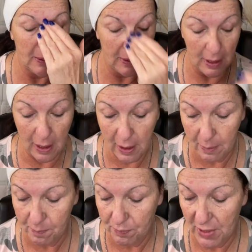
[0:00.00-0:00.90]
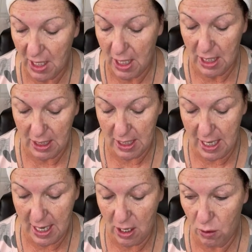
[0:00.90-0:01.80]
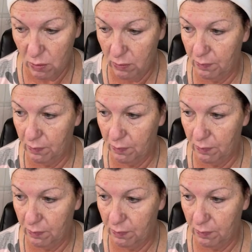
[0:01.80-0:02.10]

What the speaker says: Okay. Now,